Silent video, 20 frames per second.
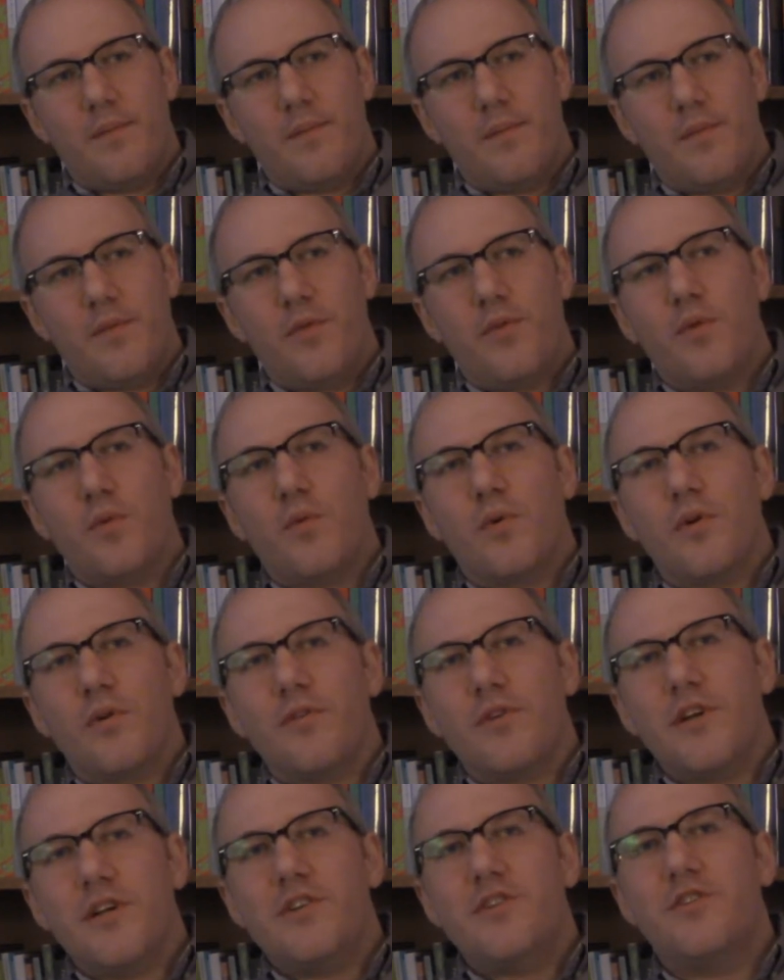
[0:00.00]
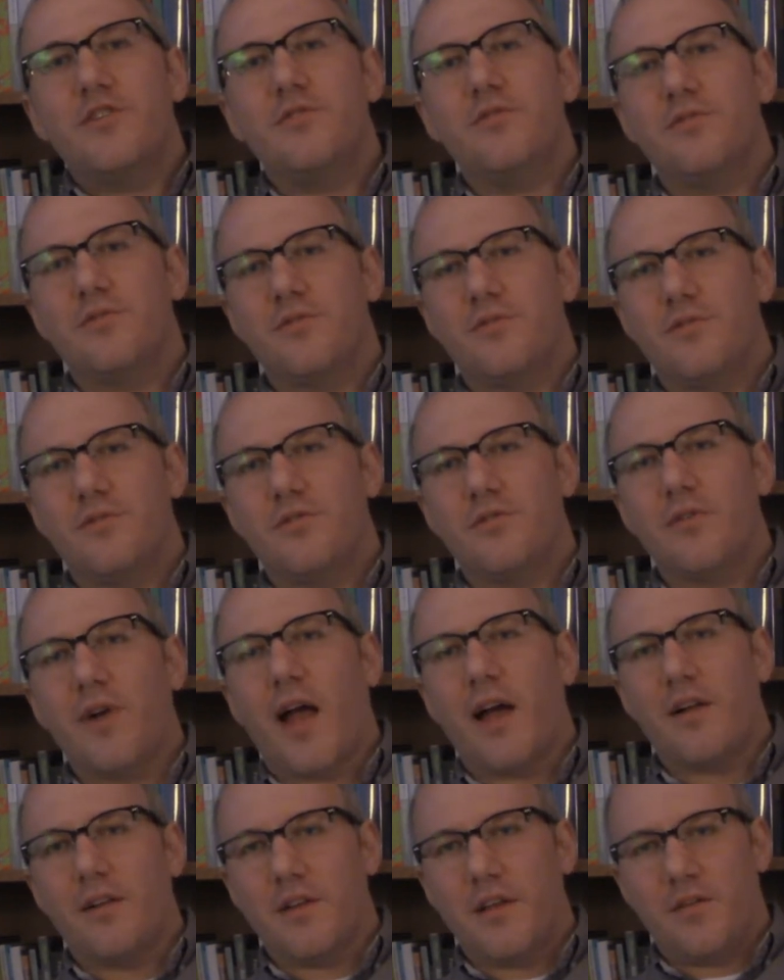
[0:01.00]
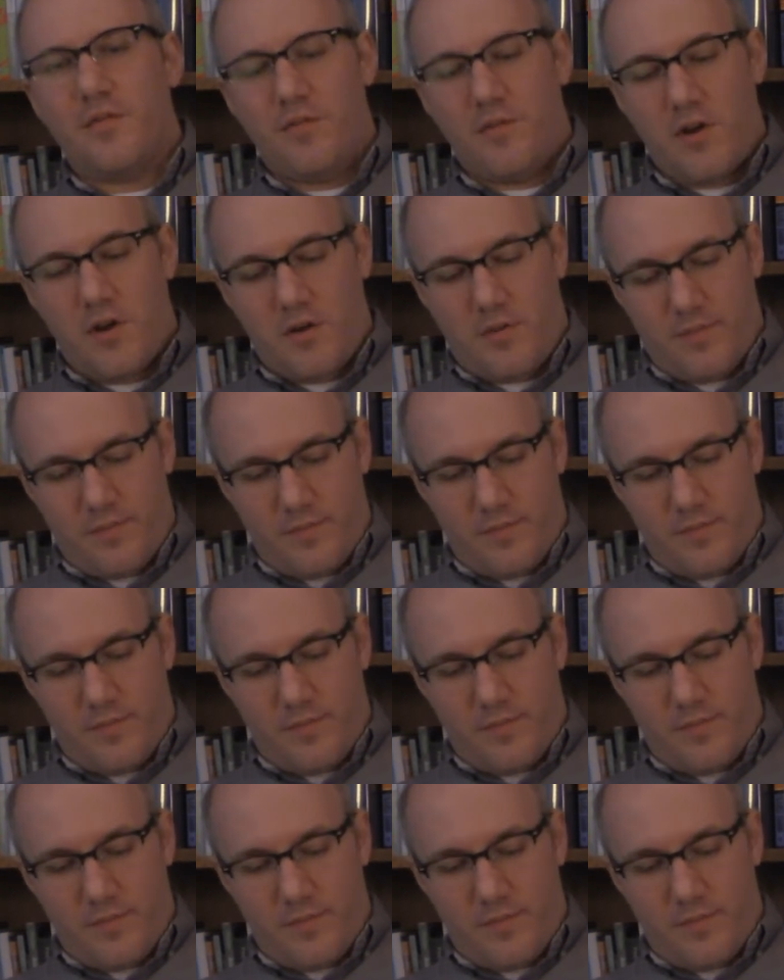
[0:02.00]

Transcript: The world issues directly from